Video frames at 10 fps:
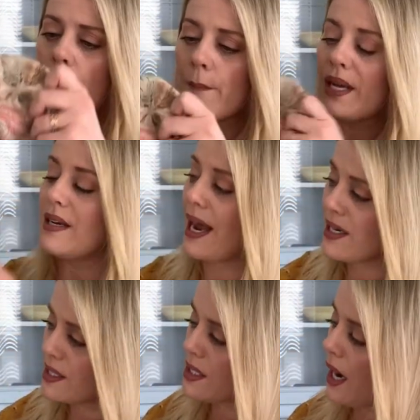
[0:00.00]
But
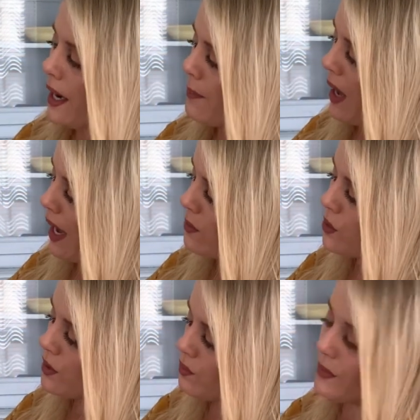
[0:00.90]
next time I
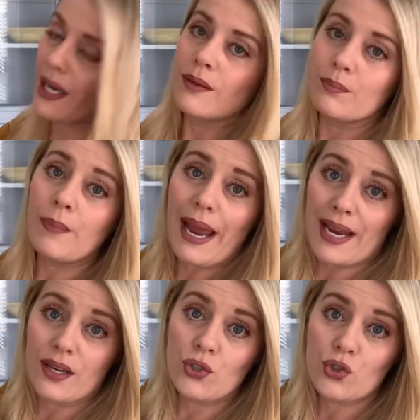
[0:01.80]
would get
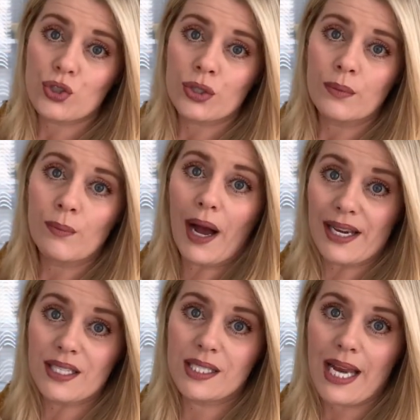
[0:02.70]
beige
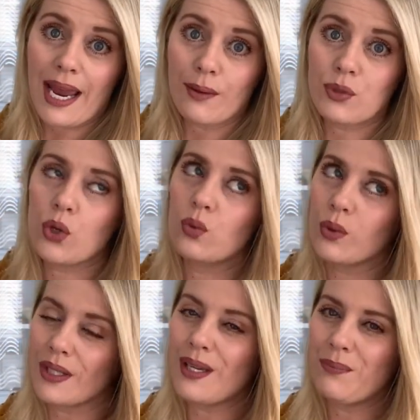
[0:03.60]
bias tape to
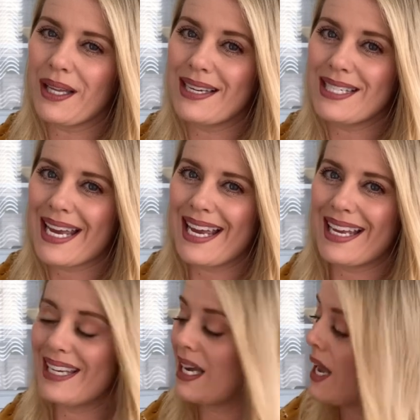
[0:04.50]
really blend
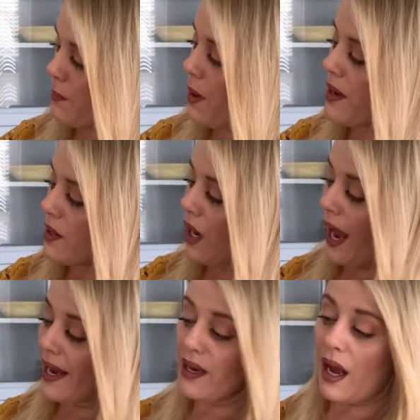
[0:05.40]
in. But
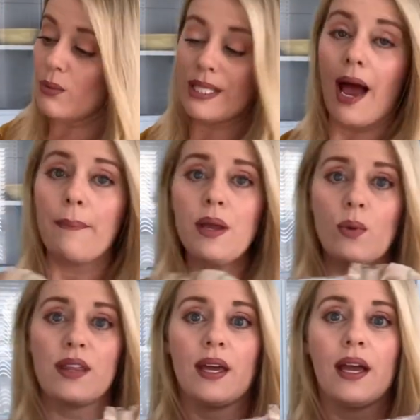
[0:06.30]
I was happy
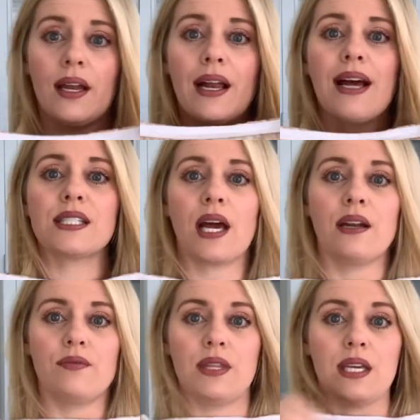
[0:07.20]
with it. It has kind
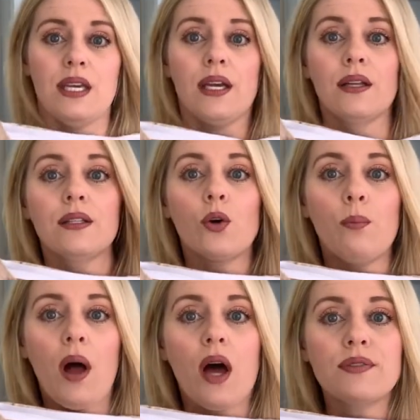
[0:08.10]
of the little
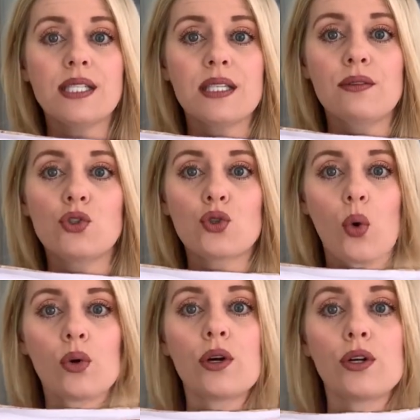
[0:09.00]
puff sleeve
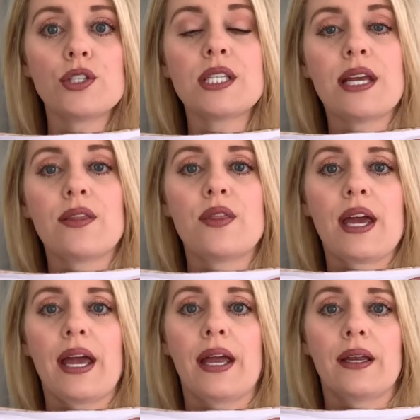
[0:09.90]
shoulders and
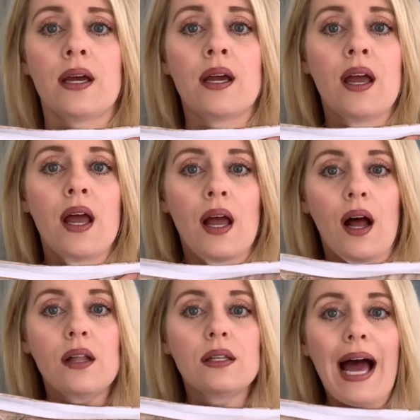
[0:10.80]
then
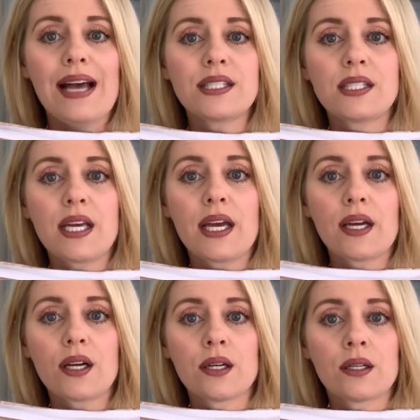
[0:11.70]
elastic